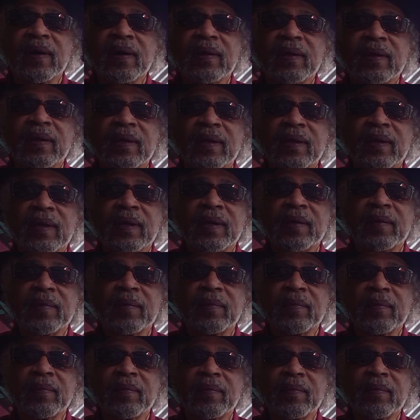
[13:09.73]
Yep.
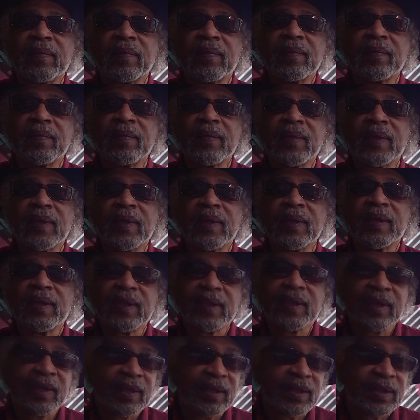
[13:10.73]

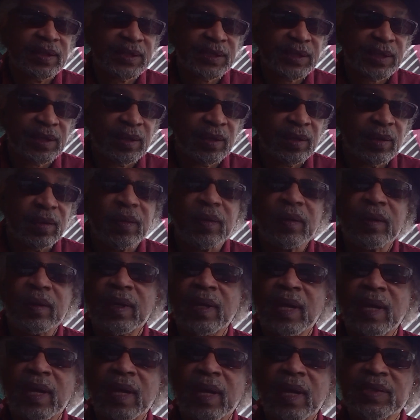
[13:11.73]
So
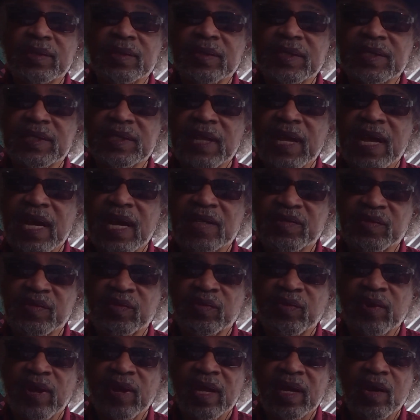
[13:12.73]
I'm gonna do this last one
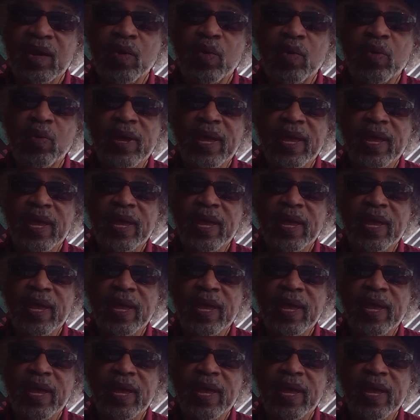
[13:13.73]
right quick.